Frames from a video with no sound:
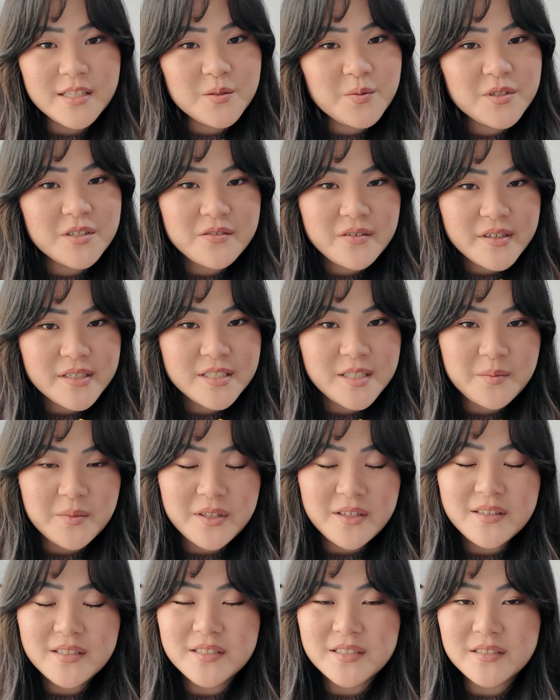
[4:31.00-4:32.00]
This one is very
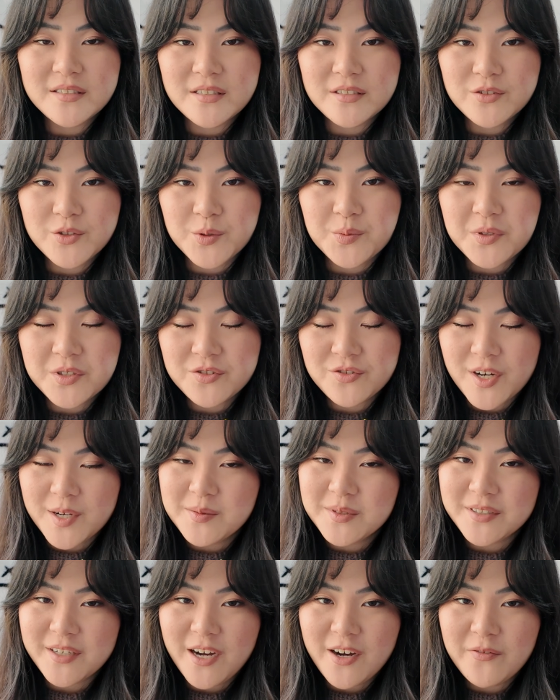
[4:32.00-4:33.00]
similar. This is a super
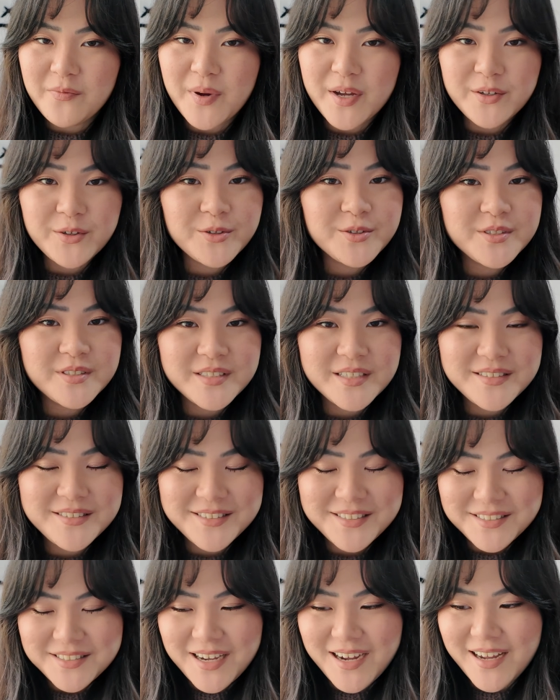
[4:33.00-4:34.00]
striped scarf by Goose
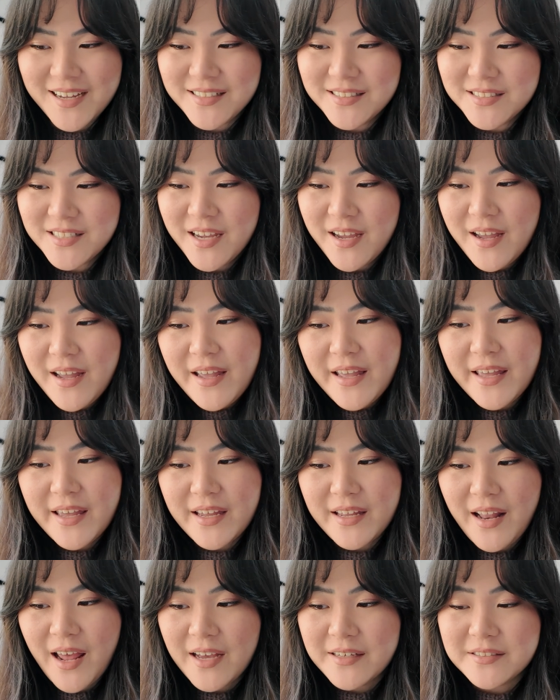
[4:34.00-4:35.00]
Knits Designs.
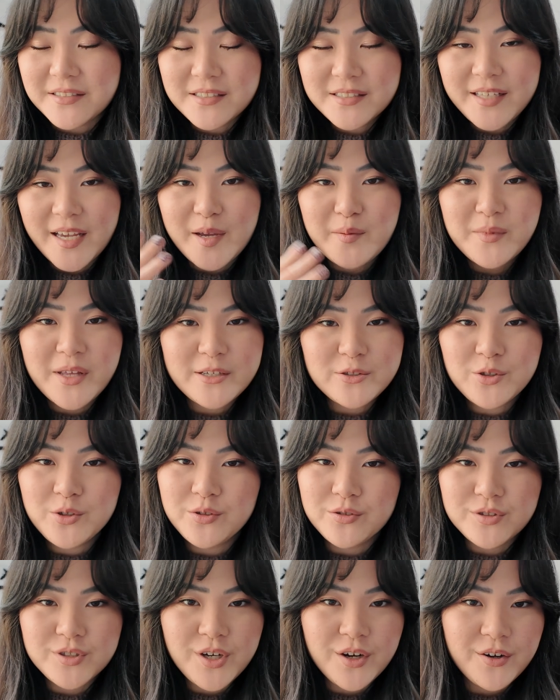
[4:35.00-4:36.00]
It has the same like
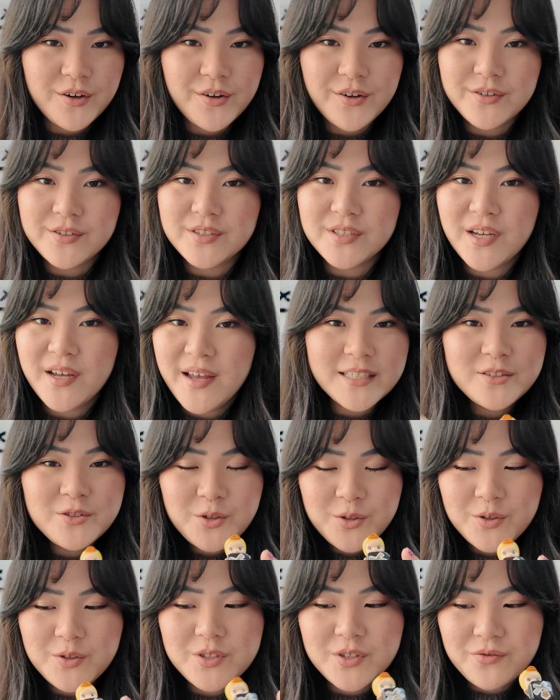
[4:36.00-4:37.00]
two-toned, it's like
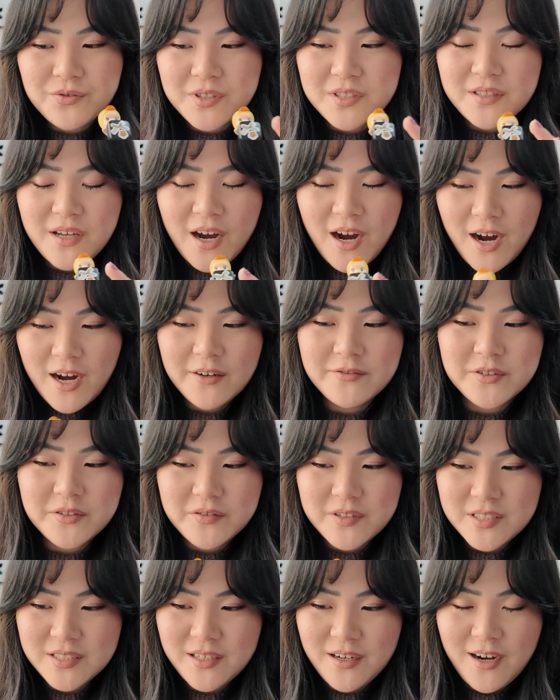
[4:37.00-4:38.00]
2 different halves
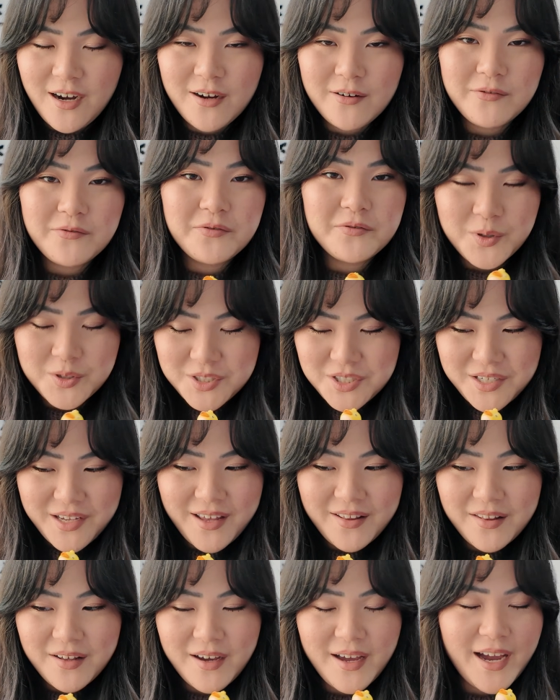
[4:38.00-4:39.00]
of a scarf put
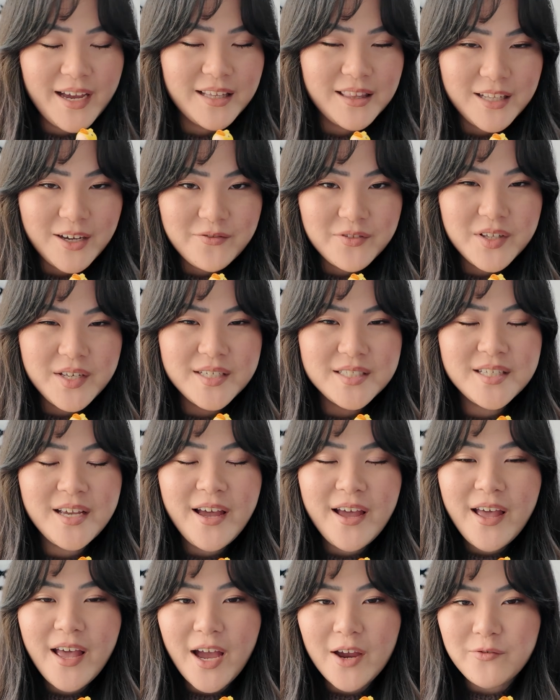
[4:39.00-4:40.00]
together. I love this.
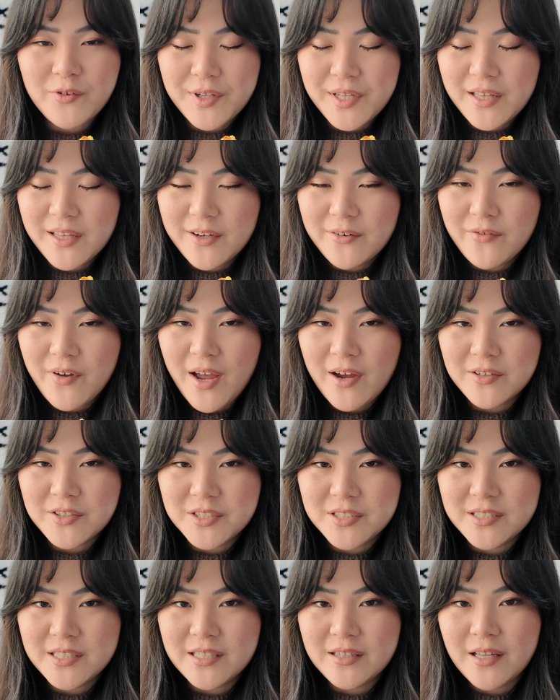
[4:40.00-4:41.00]
I really love how
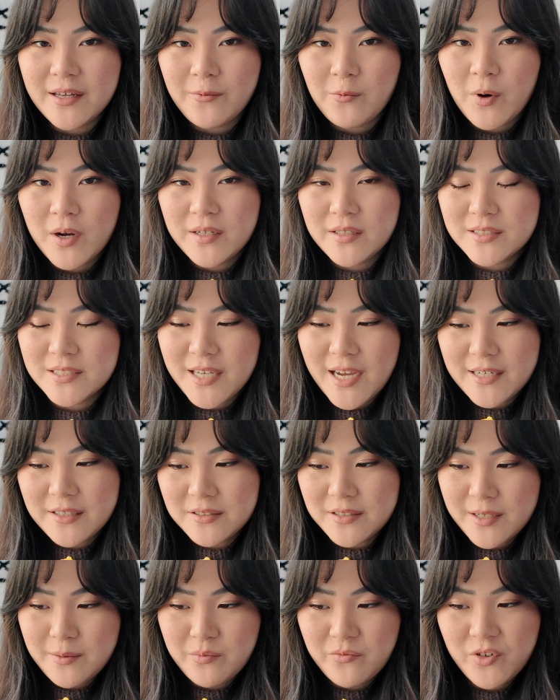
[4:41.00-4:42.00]
she did that one side
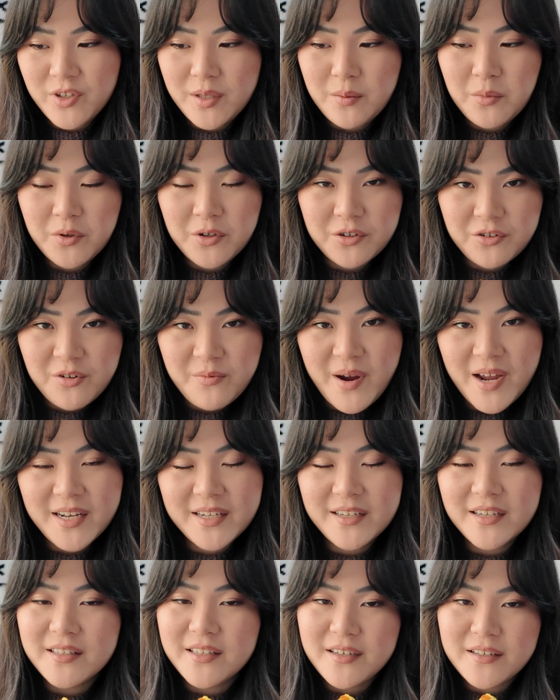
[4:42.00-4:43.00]
is like really
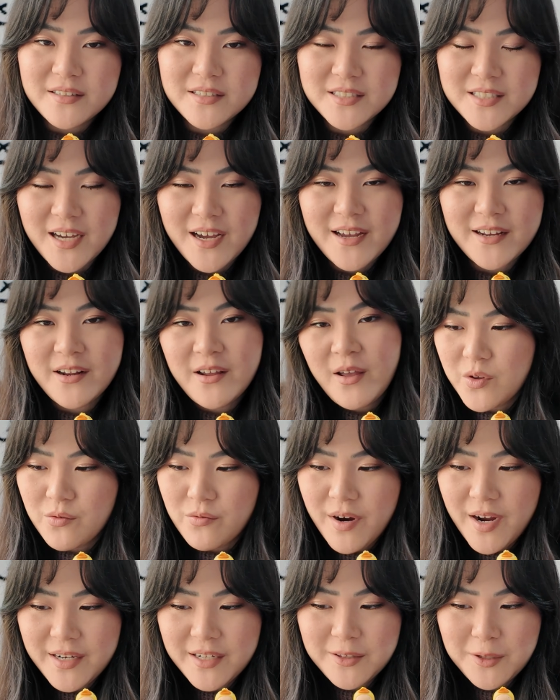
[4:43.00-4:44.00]
monochromatic and the other side with the
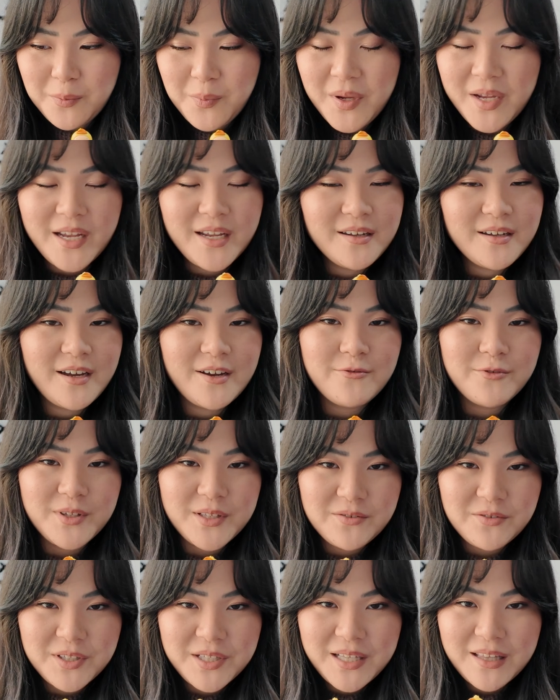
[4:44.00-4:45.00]
red and the pink. I
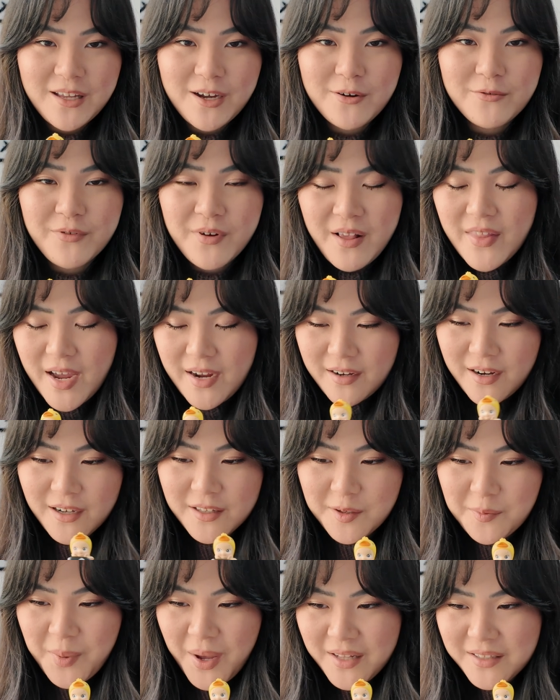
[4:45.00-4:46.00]
really love that
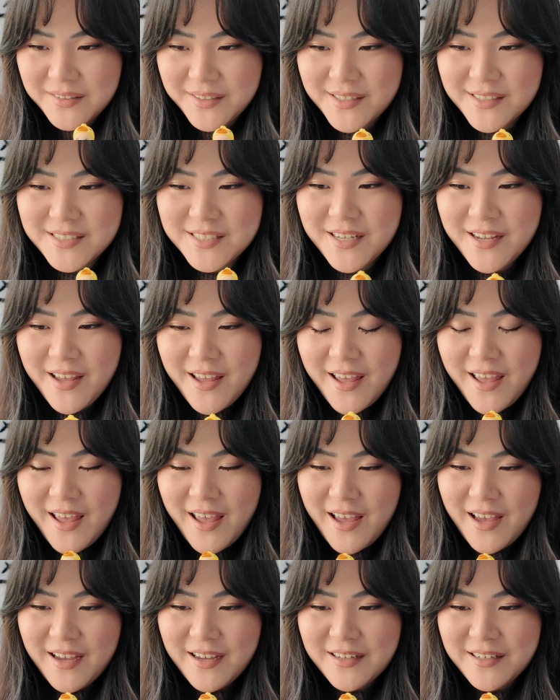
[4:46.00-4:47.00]
color palette,
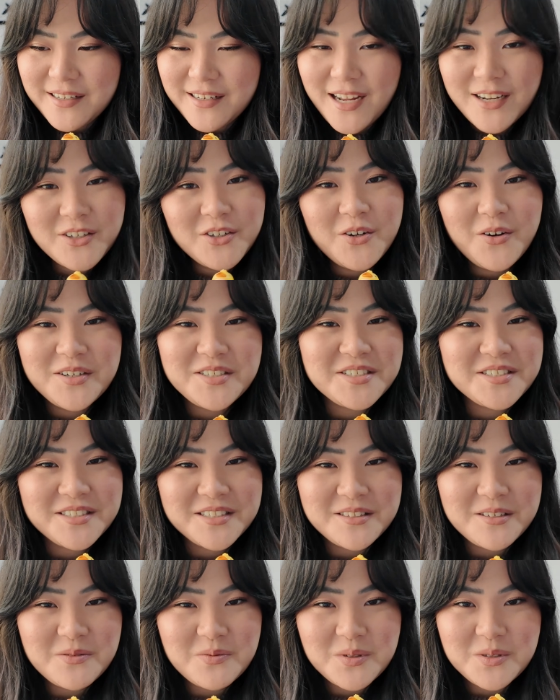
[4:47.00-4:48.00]
and I don't know, I just
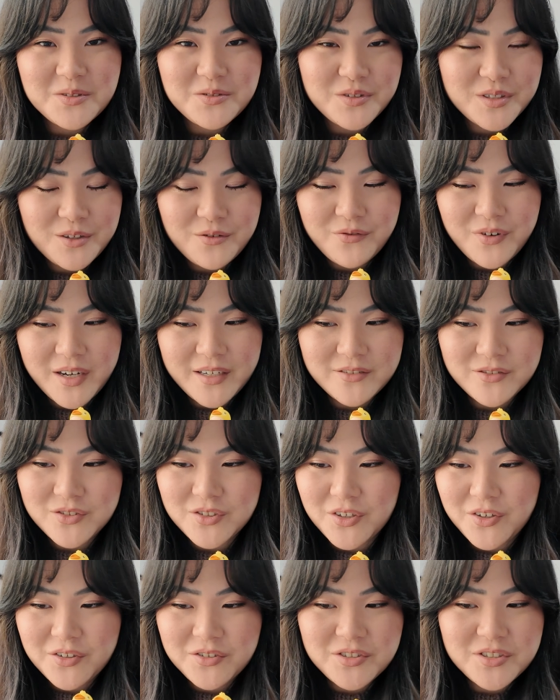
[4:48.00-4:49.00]
think this one is really fun.
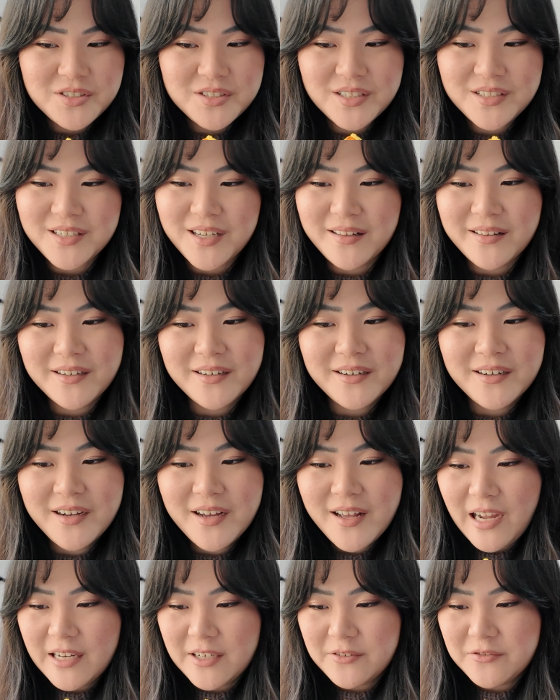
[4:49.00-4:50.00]
So just another
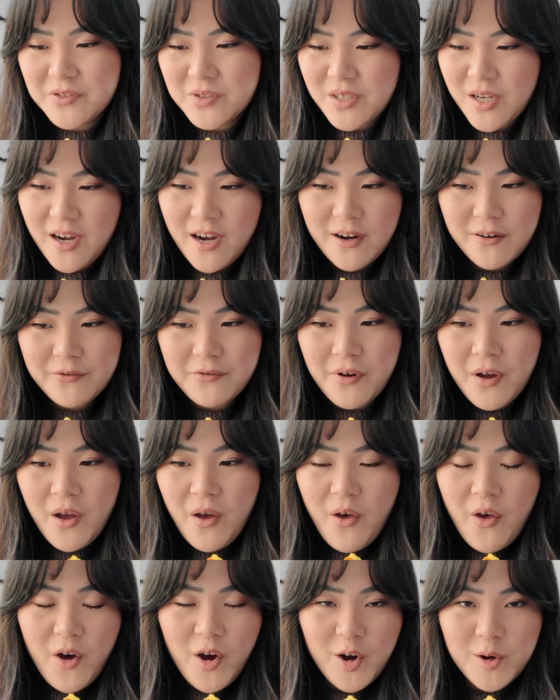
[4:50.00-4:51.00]
kind of scarf
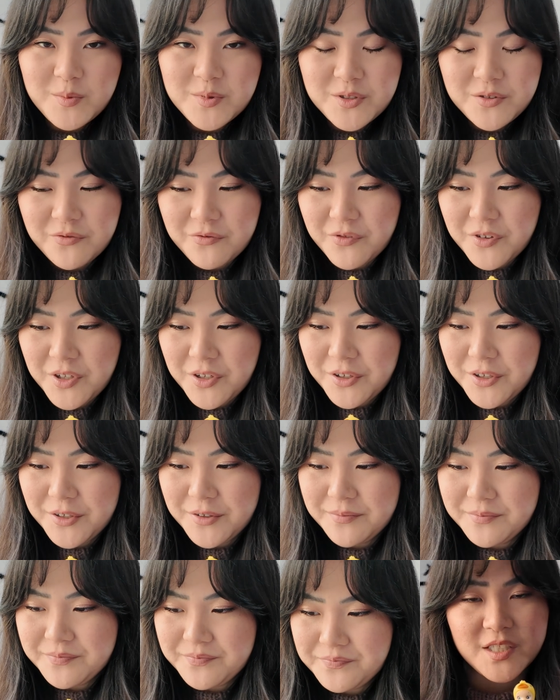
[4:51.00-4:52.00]
option for
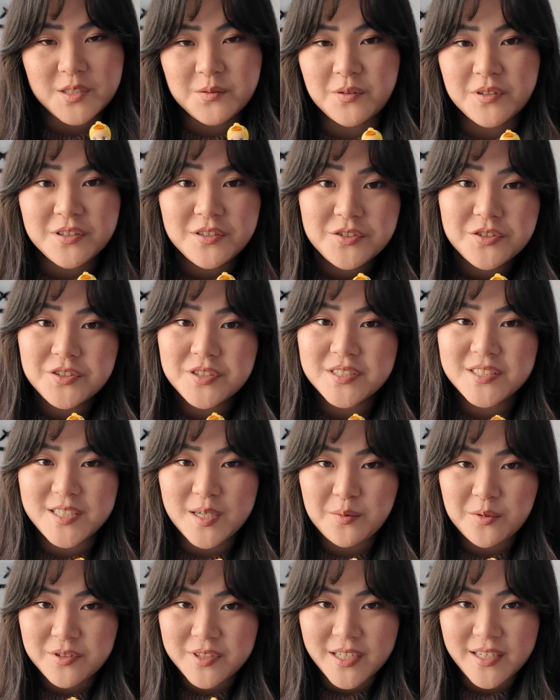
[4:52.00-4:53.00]
you. This one is using
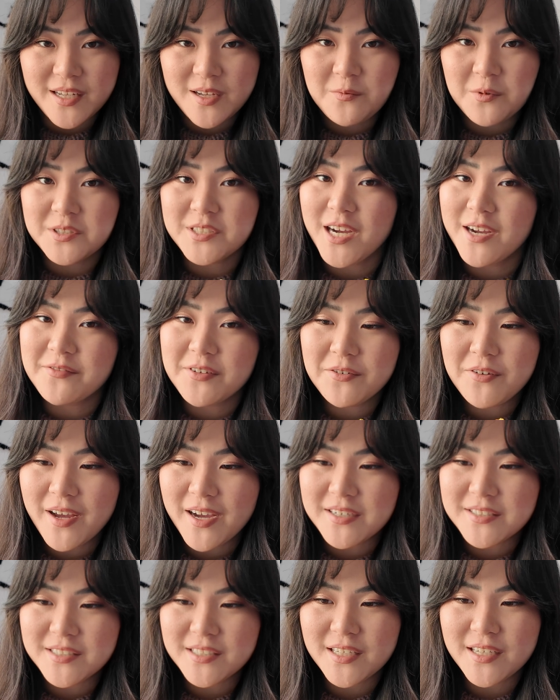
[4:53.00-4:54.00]
double knitting, which I've never
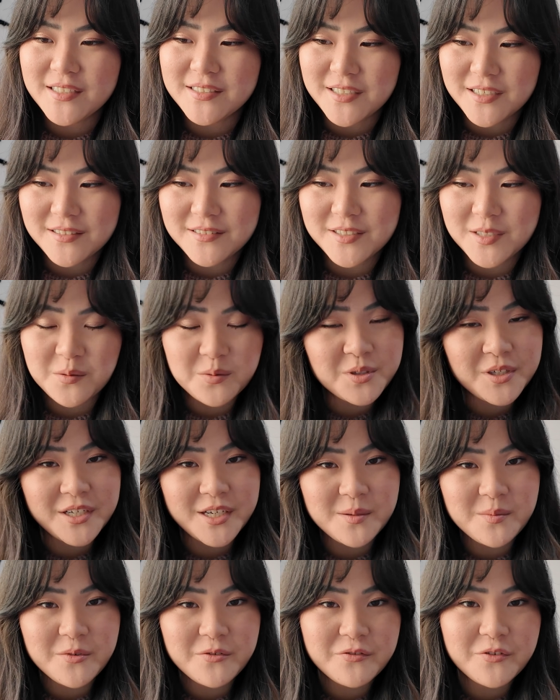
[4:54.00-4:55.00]
actually done double
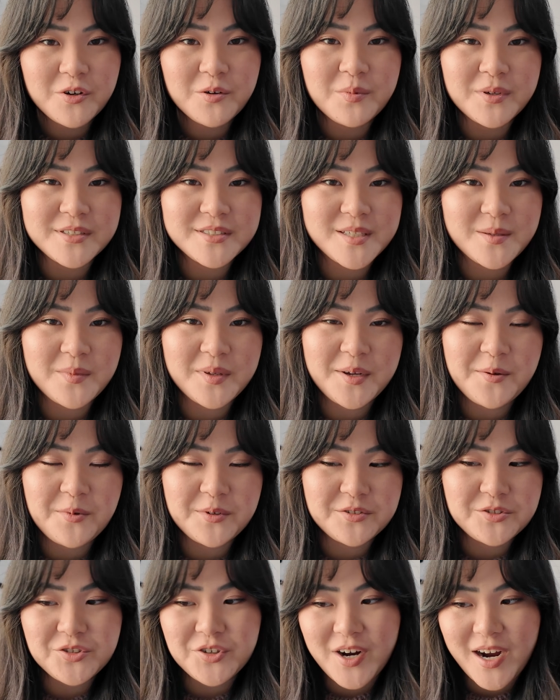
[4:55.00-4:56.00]
knitting before, but it's something I
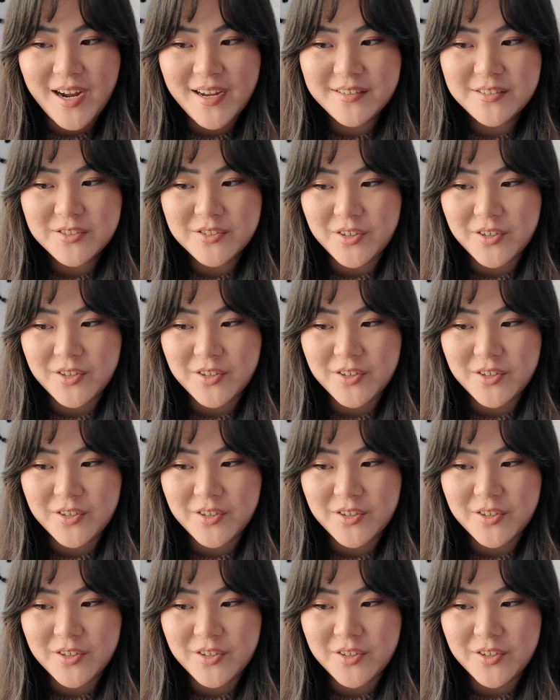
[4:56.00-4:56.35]
want to try.